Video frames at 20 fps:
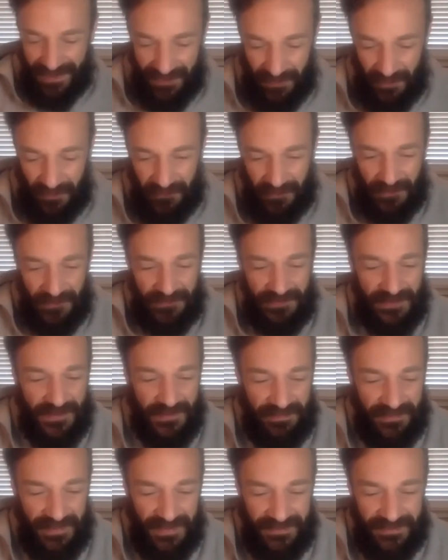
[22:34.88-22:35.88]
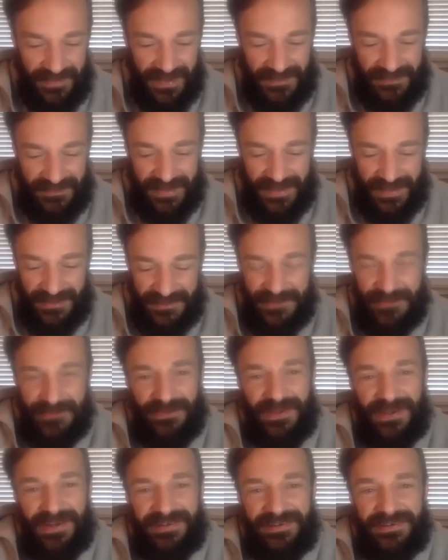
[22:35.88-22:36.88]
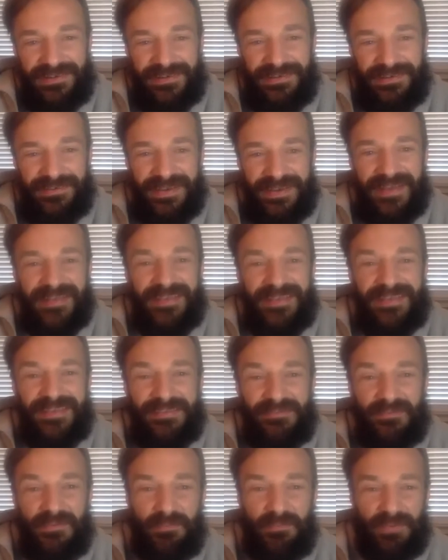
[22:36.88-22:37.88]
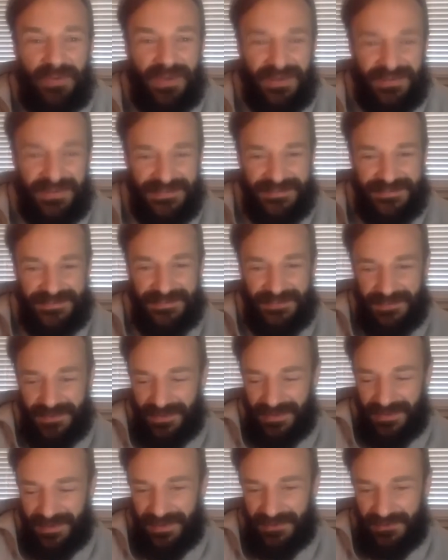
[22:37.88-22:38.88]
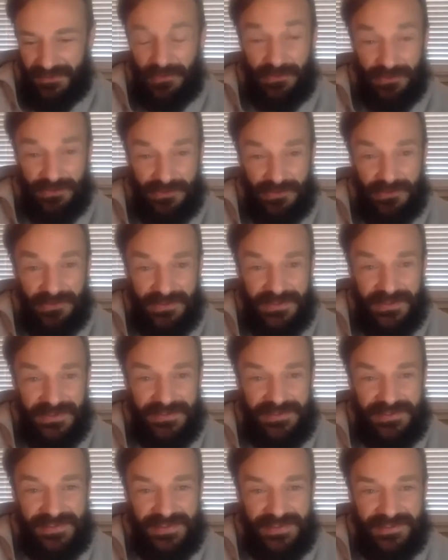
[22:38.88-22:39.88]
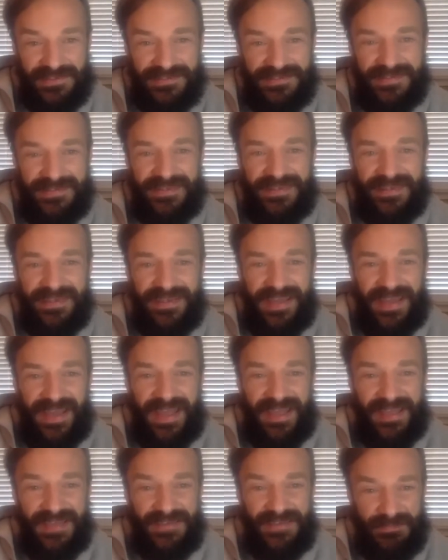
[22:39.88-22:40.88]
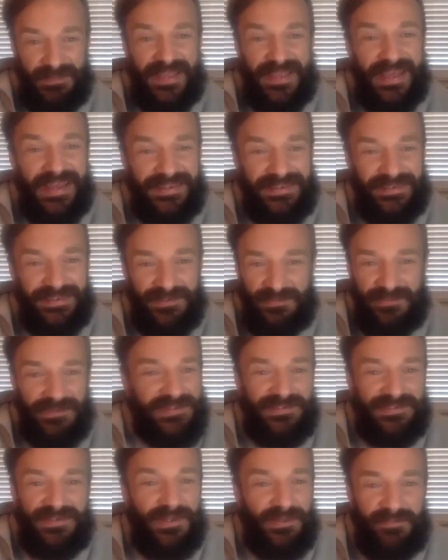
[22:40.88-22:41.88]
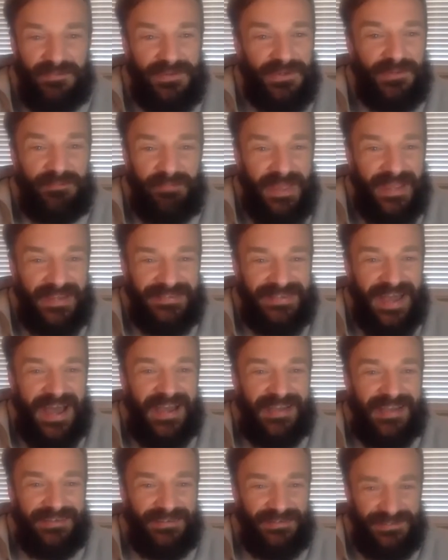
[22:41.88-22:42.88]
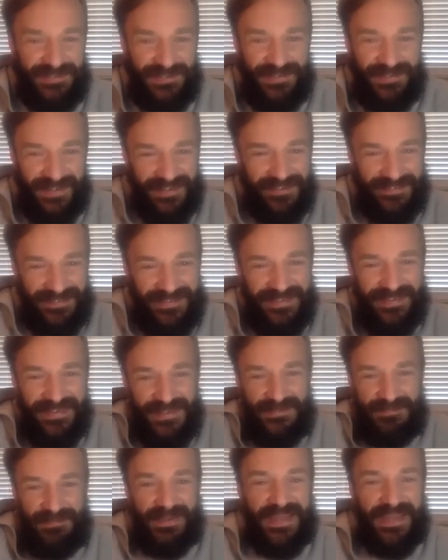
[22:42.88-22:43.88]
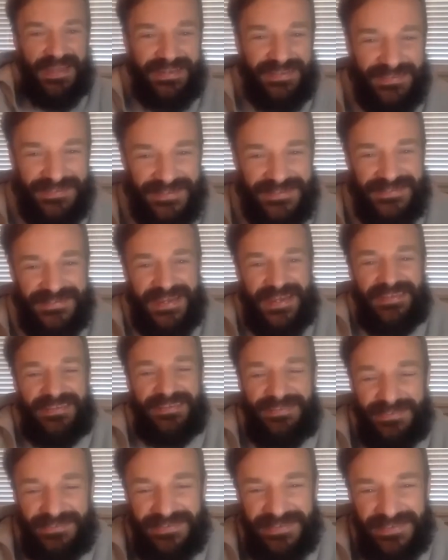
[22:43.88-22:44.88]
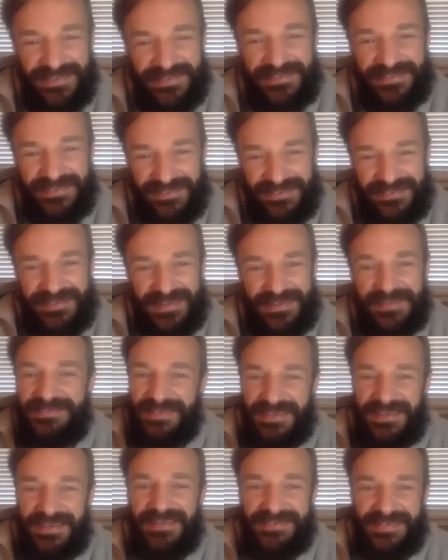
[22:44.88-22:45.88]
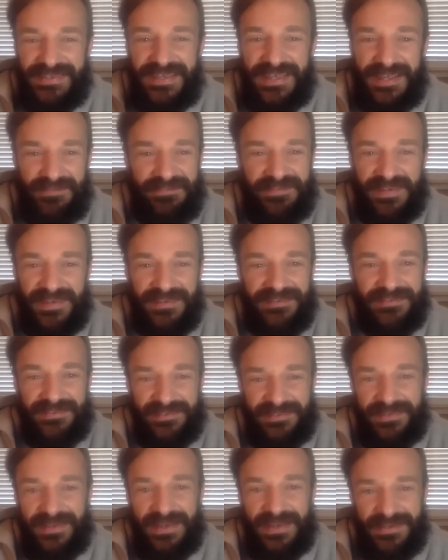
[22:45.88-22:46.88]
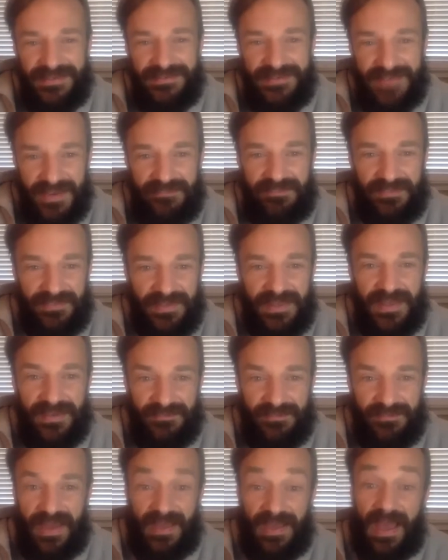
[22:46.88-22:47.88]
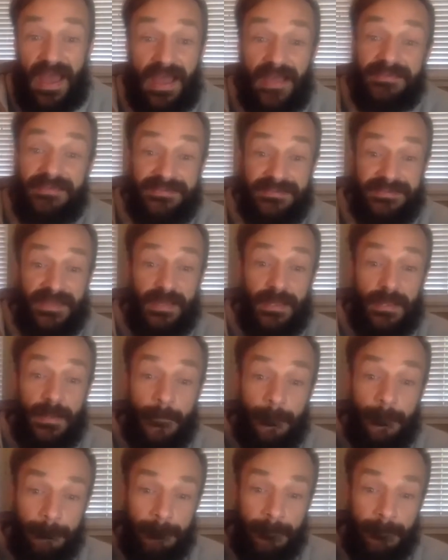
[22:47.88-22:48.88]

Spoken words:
a road trip not too long ago, and we brought just tortilla shells and Spaghettios. We just called them dirtbag tacos. We have Spaghettios inside the tortilla shell. It's a game changer. You guys definitely have, I'd say,